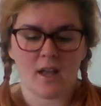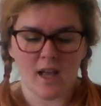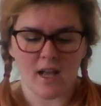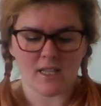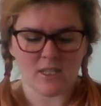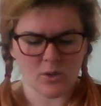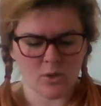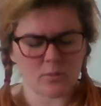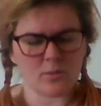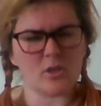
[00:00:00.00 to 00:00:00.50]
And
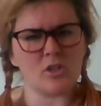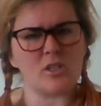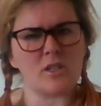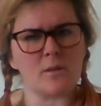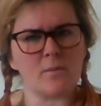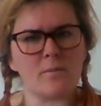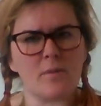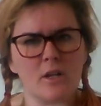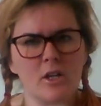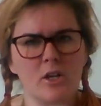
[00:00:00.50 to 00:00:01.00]
so I'm
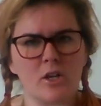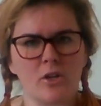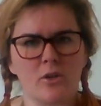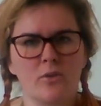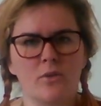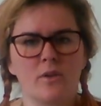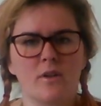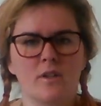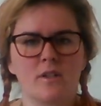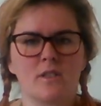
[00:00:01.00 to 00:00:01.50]
using blue
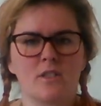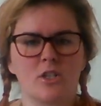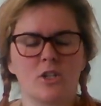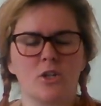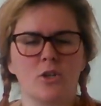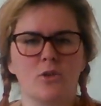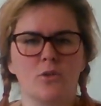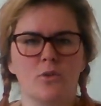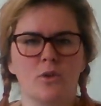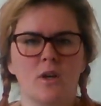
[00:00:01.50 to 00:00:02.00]

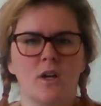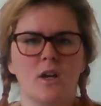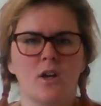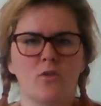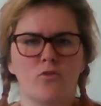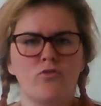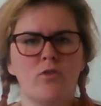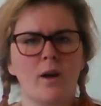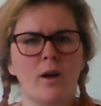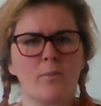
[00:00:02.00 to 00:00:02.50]
to
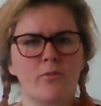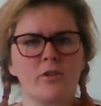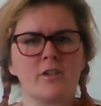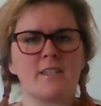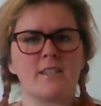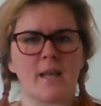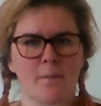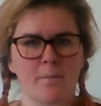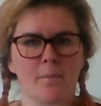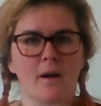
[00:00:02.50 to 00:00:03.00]

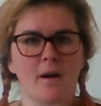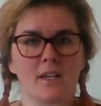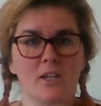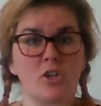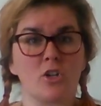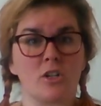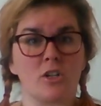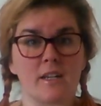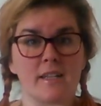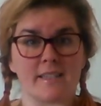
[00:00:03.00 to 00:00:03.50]
represent my
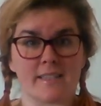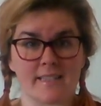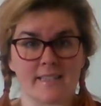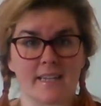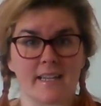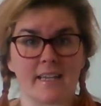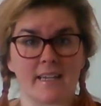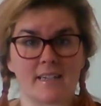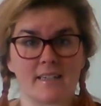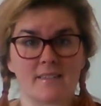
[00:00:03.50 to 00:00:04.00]
good
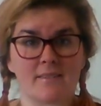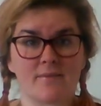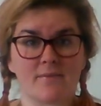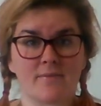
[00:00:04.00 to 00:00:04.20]
listening